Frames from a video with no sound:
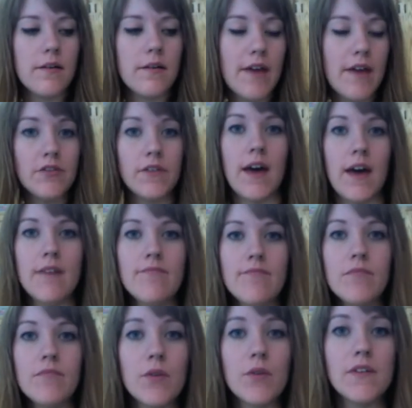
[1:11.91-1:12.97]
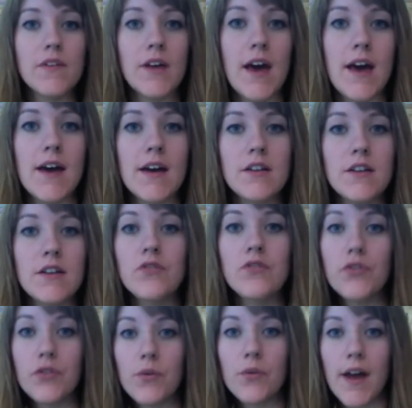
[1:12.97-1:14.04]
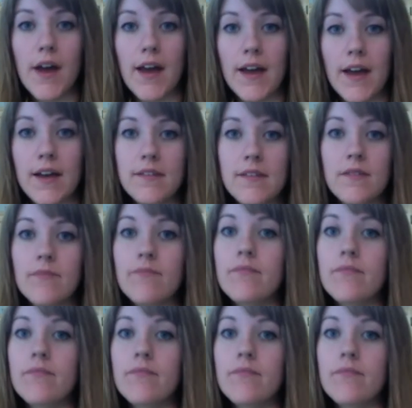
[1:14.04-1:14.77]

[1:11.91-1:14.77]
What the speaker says: After that, you want to add 2 eggs.